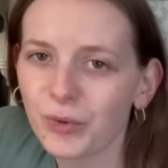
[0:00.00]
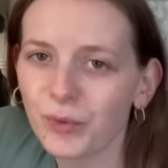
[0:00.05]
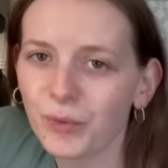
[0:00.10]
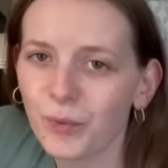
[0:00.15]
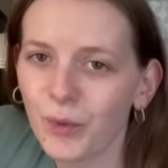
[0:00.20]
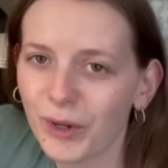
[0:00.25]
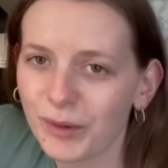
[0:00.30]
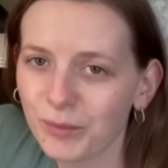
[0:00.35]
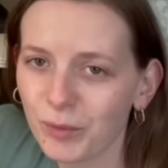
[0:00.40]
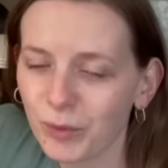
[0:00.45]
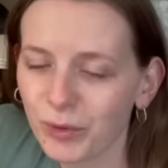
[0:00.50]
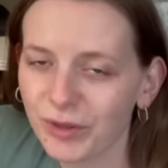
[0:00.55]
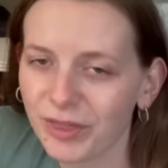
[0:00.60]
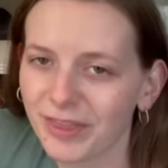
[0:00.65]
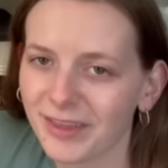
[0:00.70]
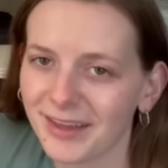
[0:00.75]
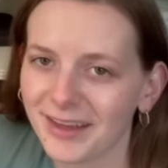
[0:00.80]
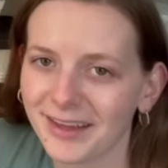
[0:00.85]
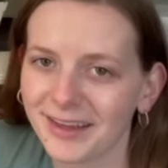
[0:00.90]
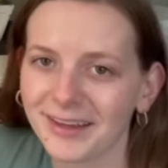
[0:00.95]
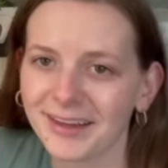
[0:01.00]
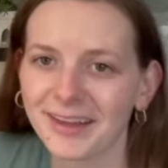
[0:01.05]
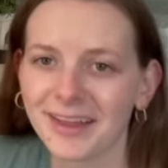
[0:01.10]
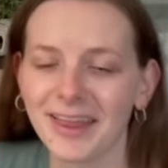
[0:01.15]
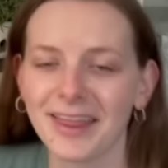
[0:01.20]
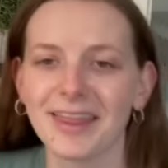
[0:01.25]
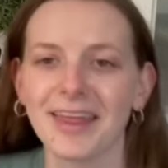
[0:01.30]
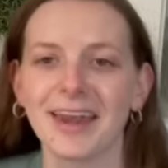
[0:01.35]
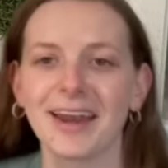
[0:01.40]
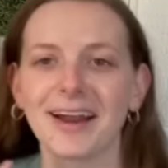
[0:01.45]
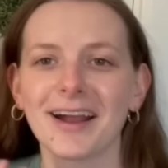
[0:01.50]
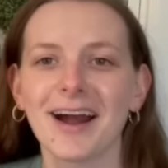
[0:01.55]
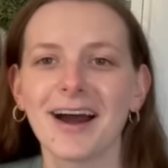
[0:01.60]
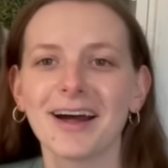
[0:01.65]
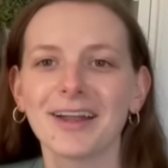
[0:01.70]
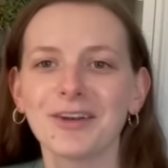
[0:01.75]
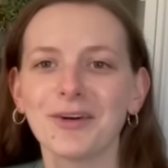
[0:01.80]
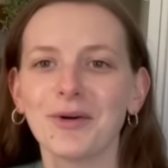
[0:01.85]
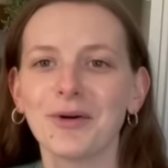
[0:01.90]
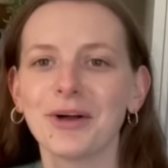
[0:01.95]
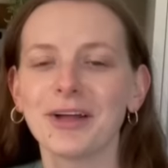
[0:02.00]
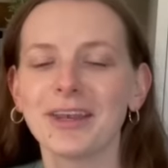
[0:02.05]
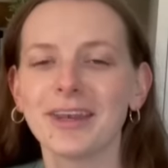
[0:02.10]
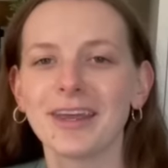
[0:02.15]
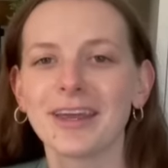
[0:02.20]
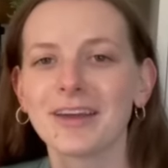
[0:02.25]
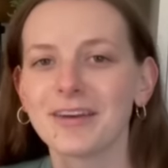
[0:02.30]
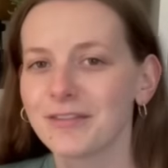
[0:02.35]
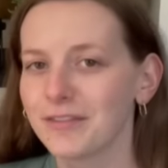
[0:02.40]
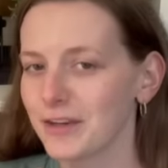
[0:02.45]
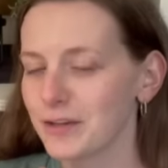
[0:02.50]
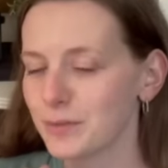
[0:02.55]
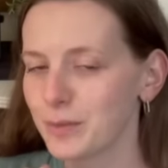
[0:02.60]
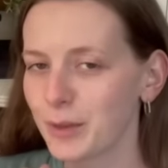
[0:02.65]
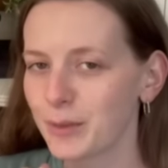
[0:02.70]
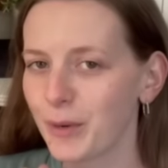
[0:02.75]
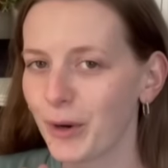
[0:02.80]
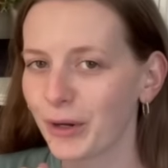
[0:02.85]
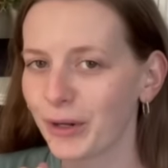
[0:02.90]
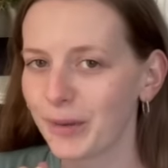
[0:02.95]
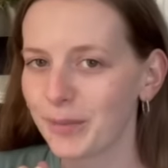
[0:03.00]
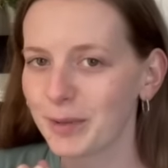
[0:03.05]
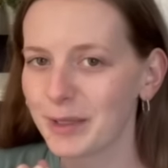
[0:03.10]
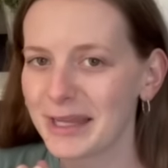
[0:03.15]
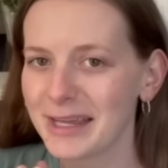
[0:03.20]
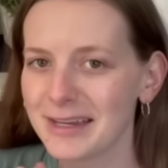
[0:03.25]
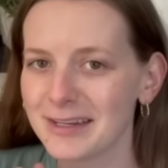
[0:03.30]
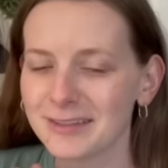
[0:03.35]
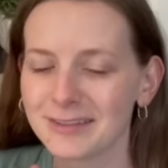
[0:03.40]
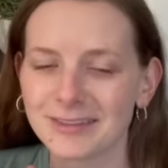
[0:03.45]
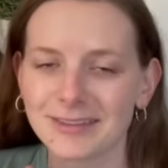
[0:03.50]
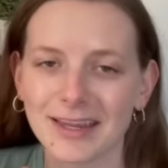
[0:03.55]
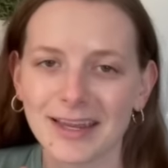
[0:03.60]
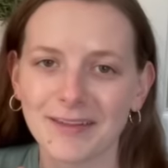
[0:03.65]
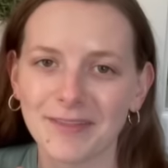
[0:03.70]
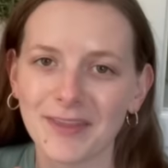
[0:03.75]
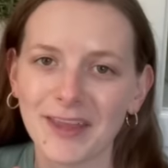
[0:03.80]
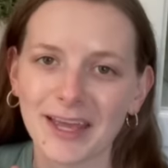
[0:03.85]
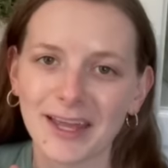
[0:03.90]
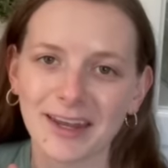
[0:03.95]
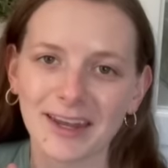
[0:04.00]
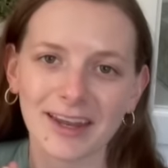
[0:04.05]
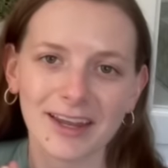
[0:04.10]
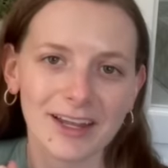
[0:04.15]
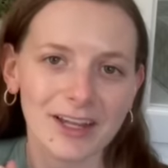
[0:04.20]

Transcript: one more thing that I got on Facebook Marketplace and then